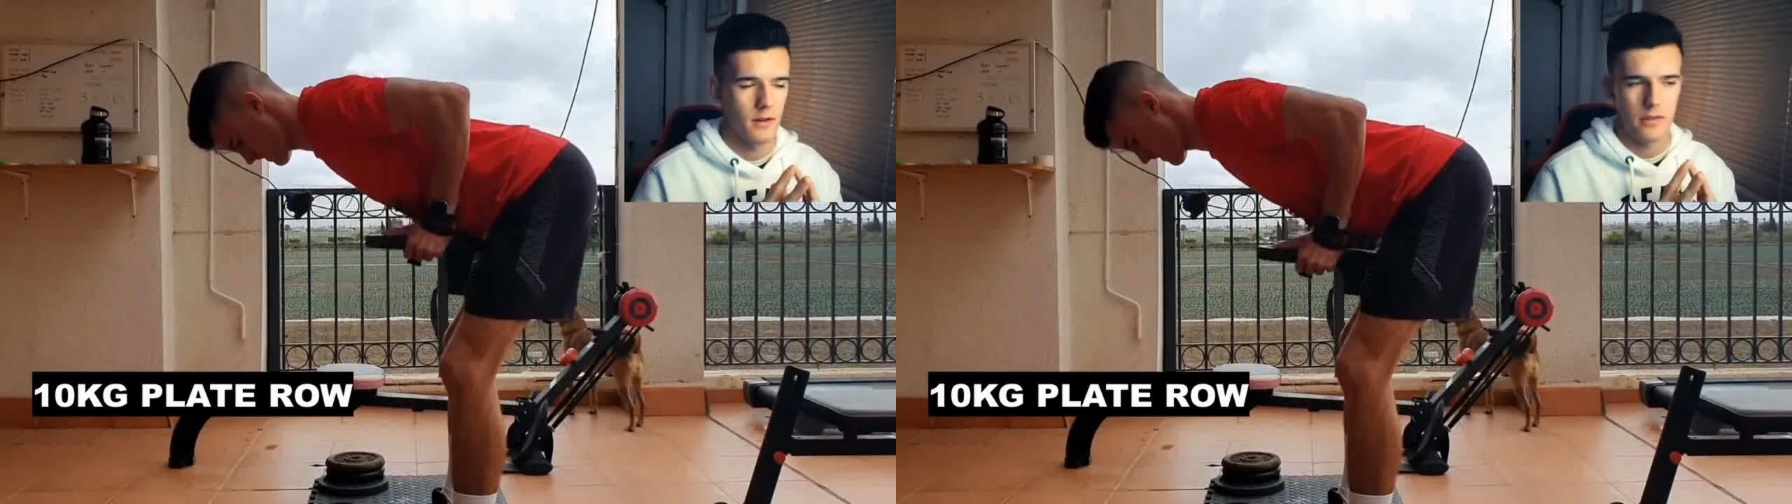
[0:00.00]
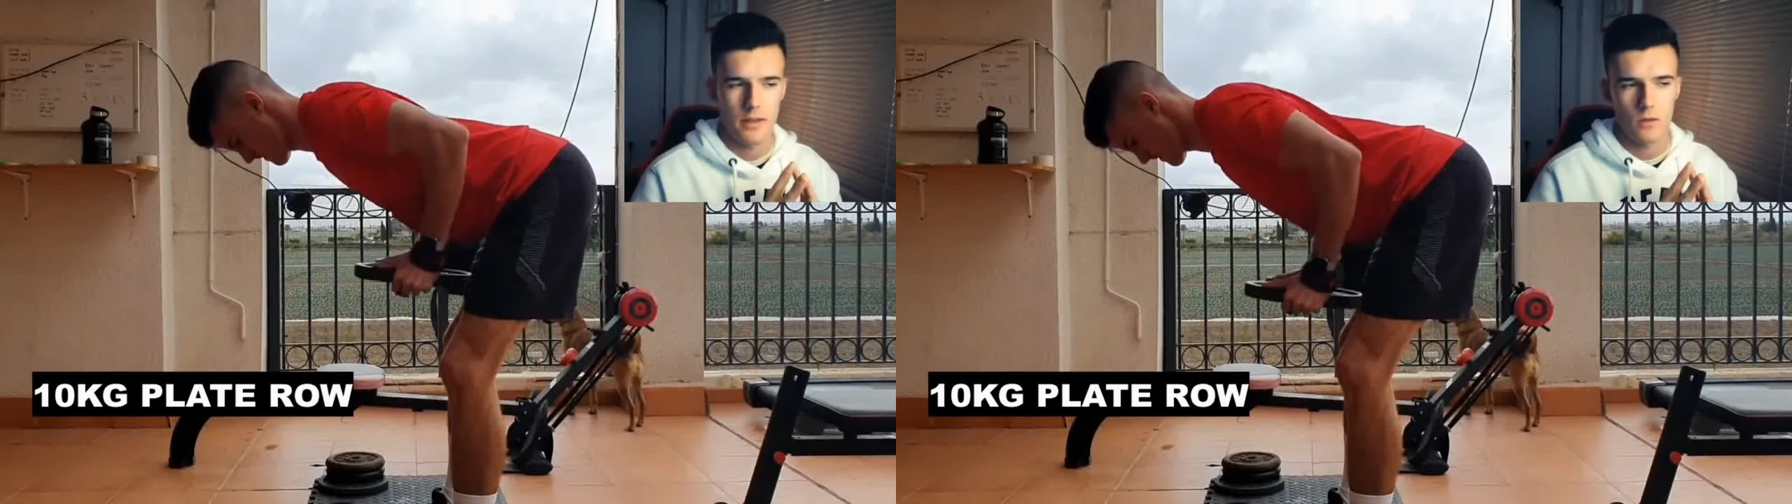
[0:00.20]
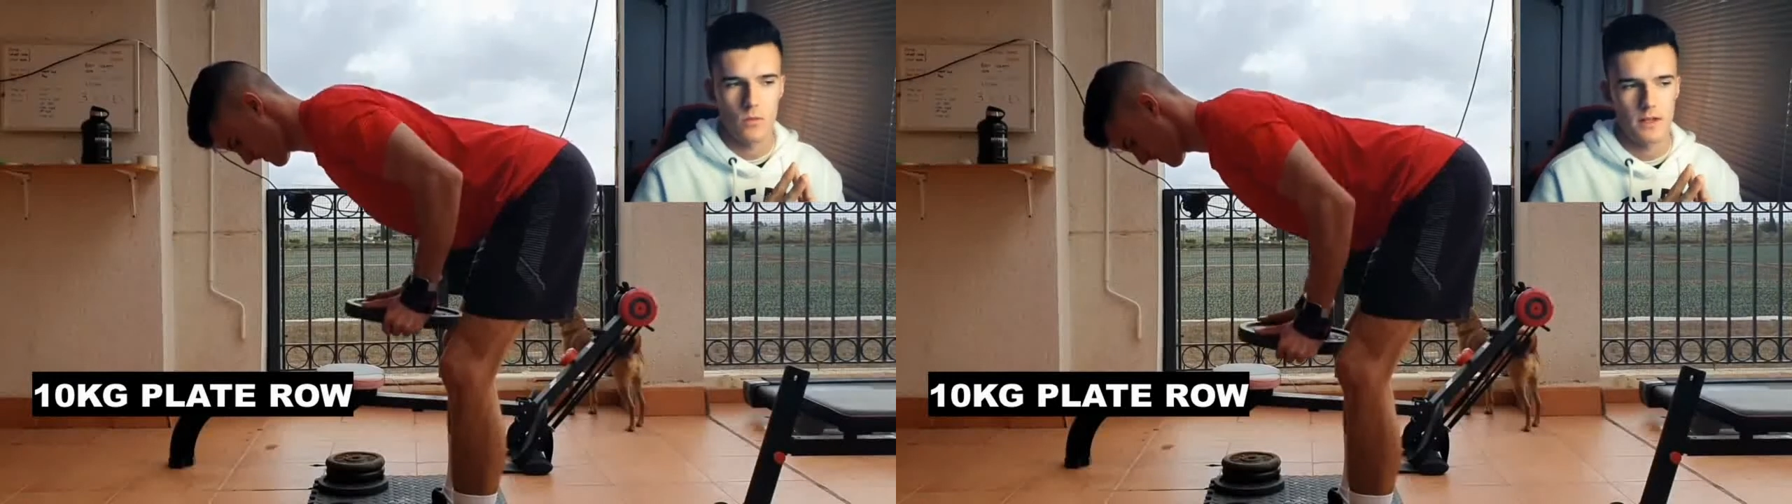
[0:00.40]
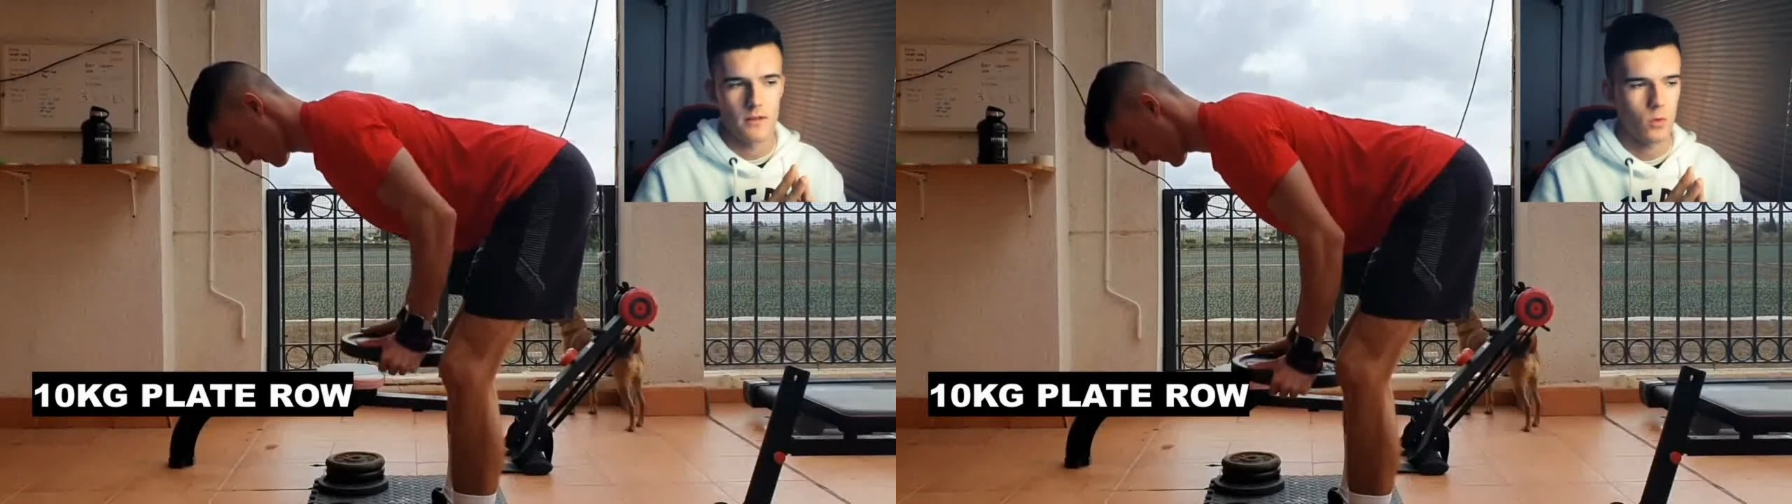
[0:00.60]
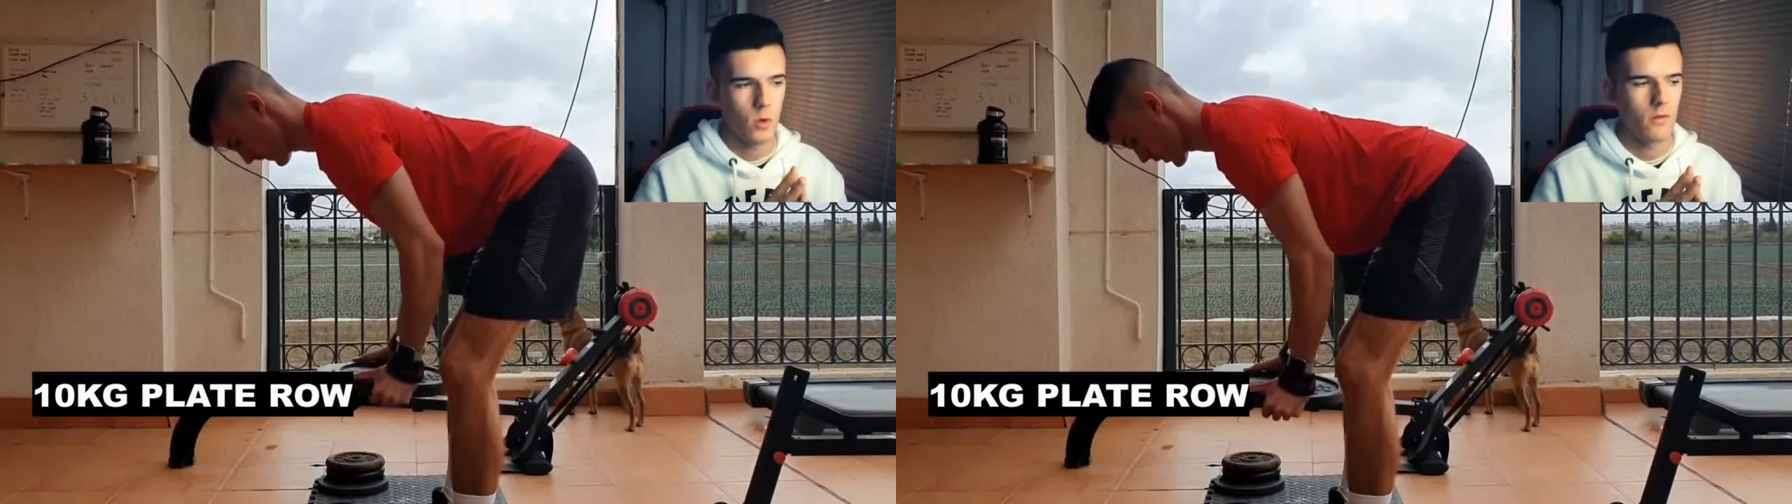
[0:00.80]
I think we
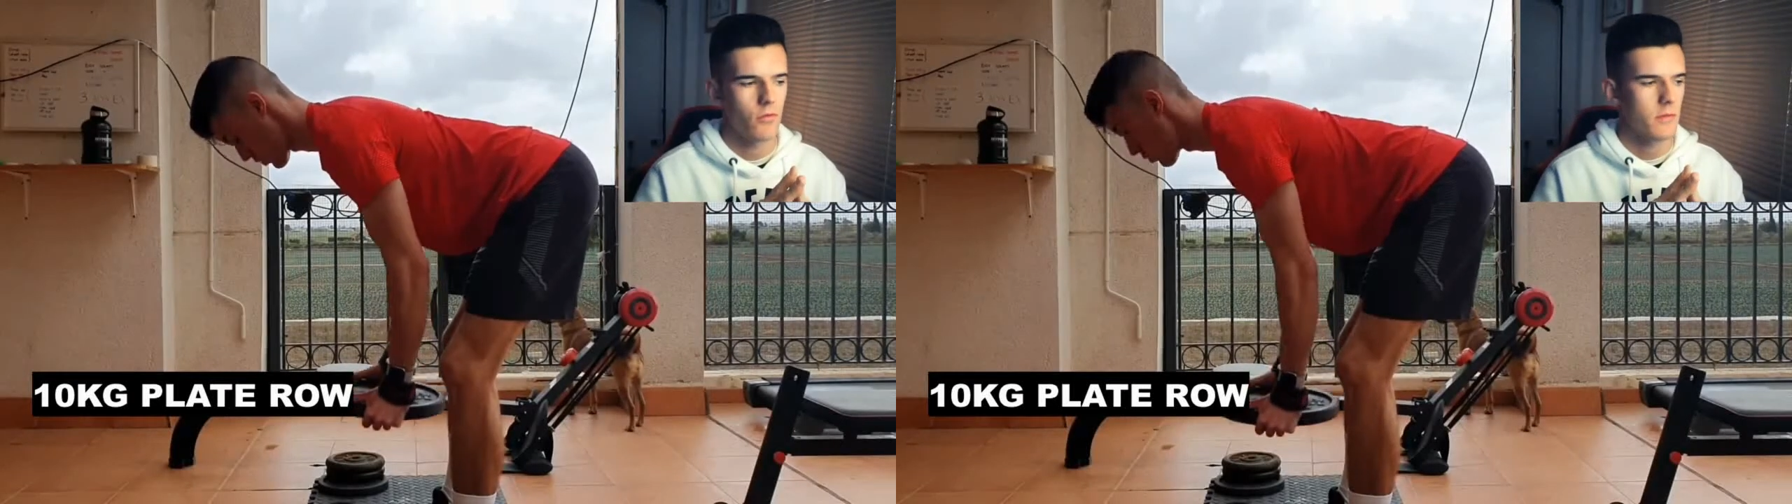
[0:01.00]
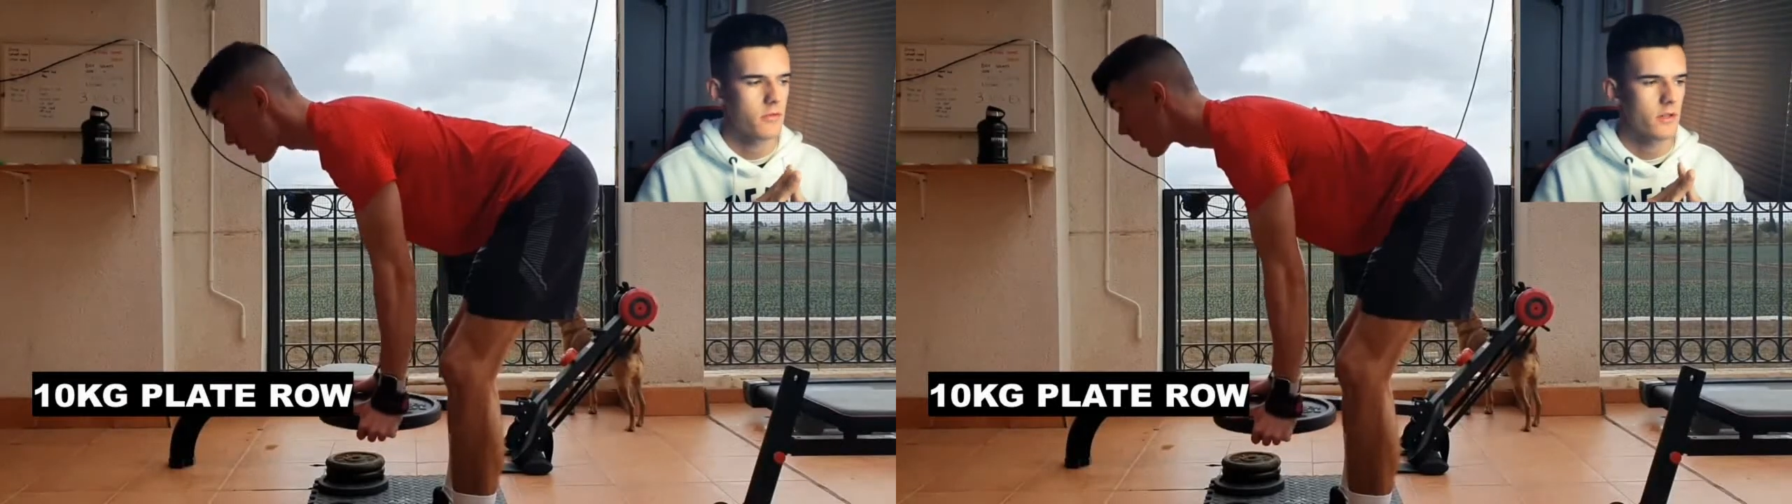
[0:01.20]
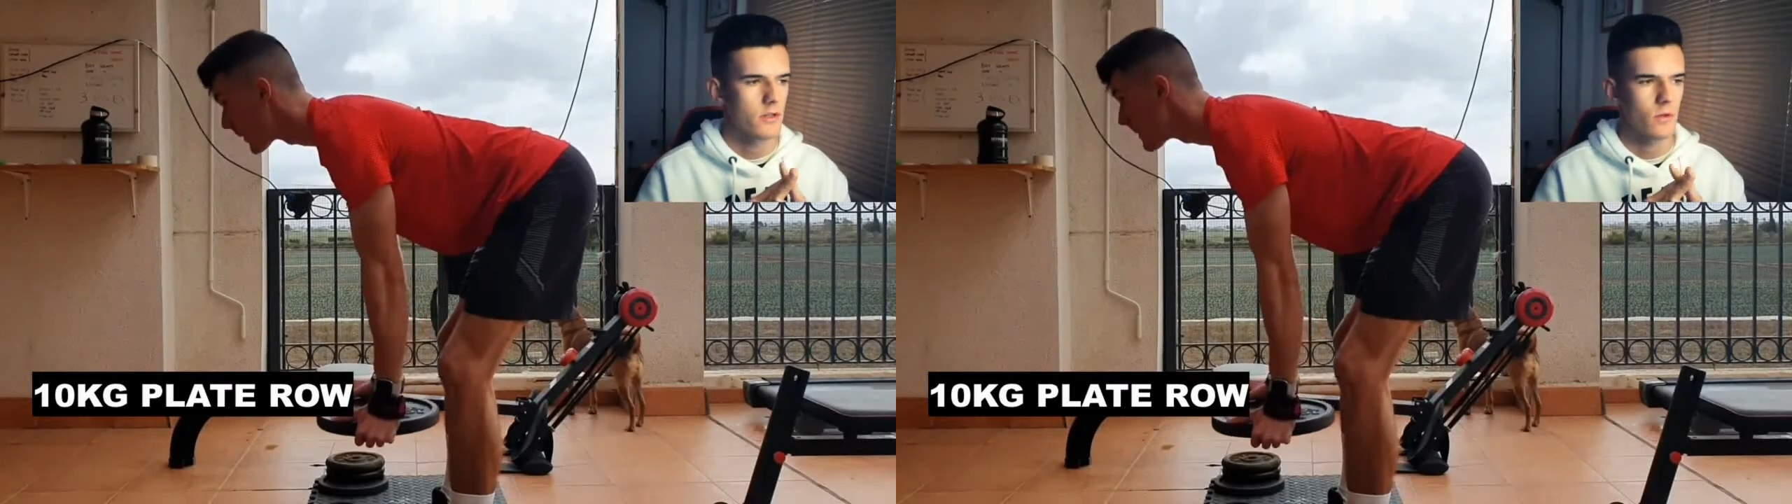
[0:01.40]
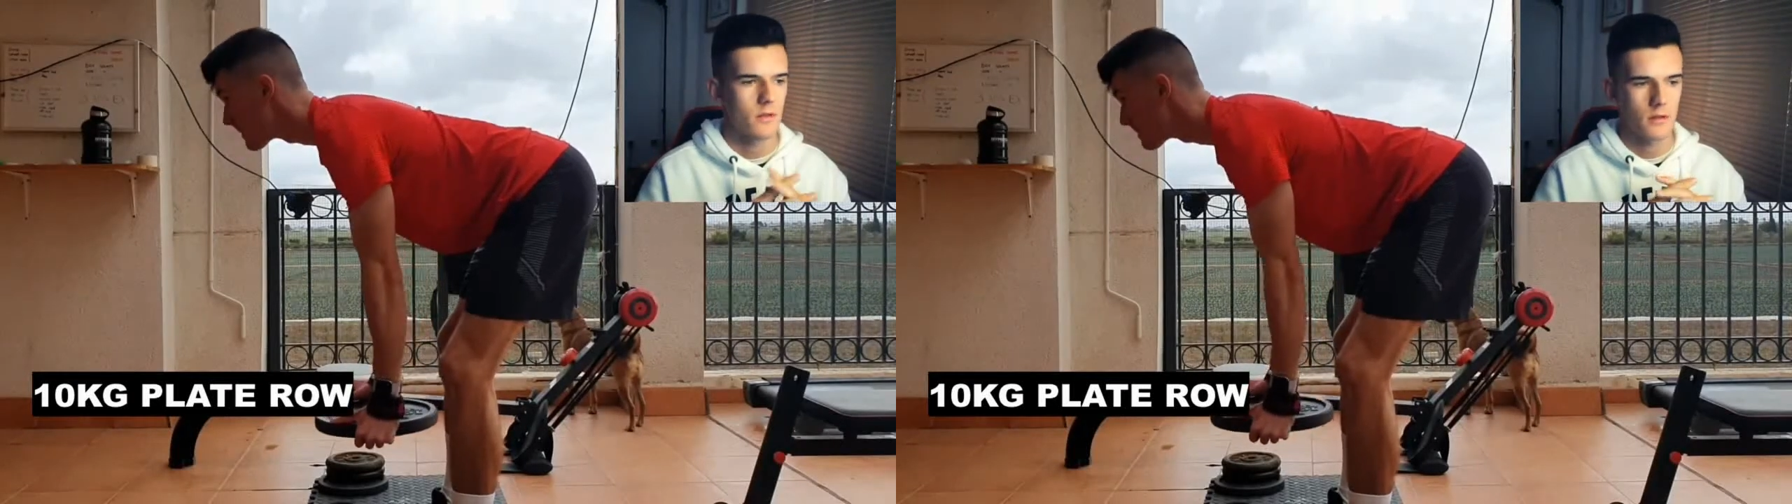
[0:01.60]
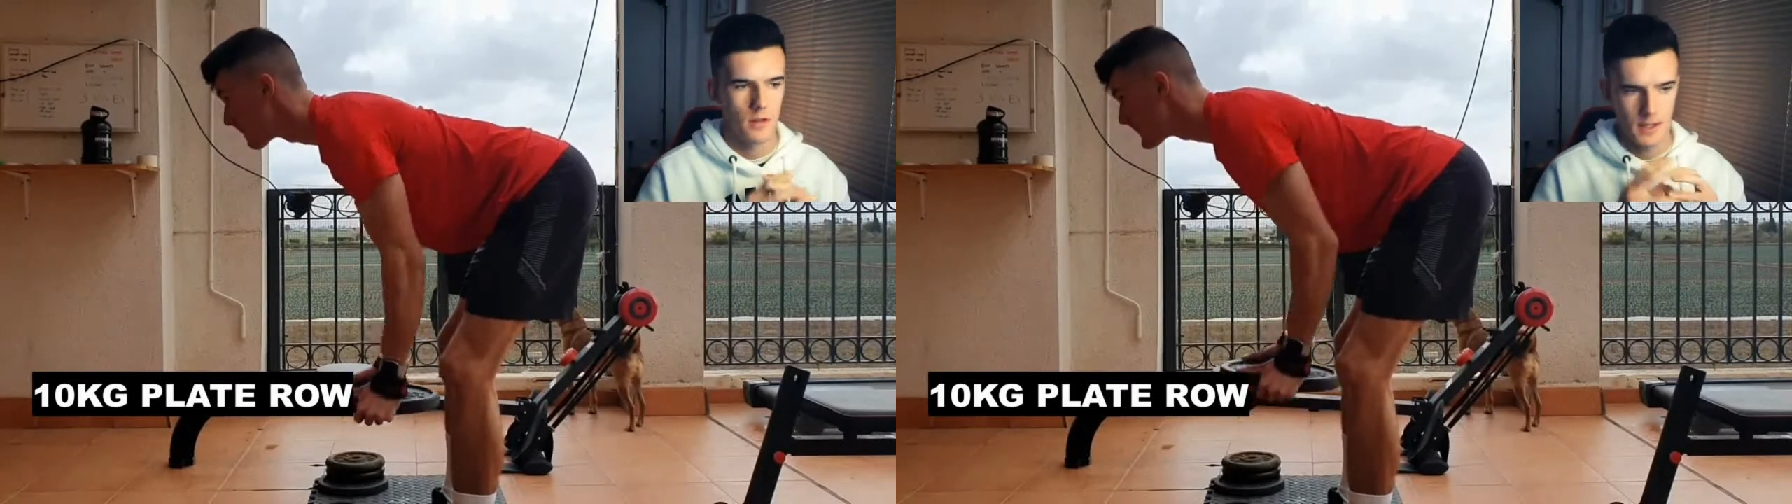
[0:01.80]
did 12 reps on this one.